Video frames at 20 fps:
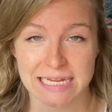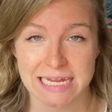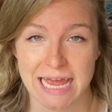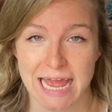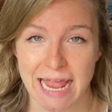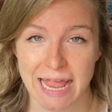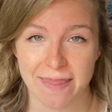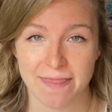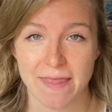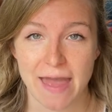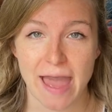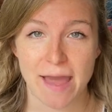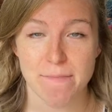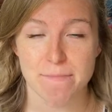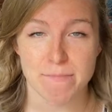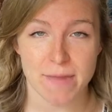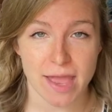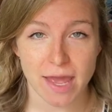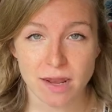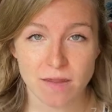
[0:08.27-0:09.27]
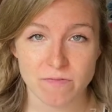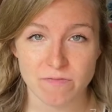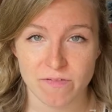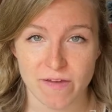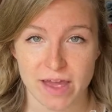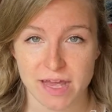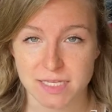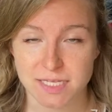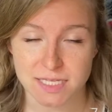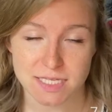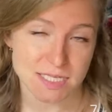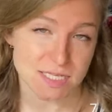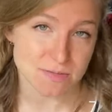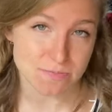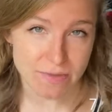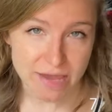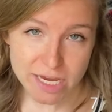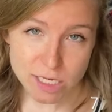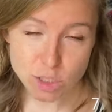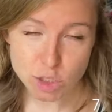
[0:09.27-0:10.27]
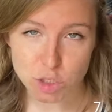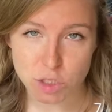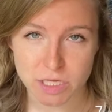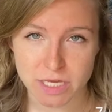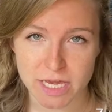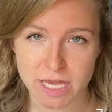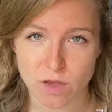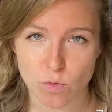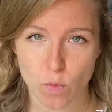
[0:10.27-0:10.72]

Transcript: And that manifests majorly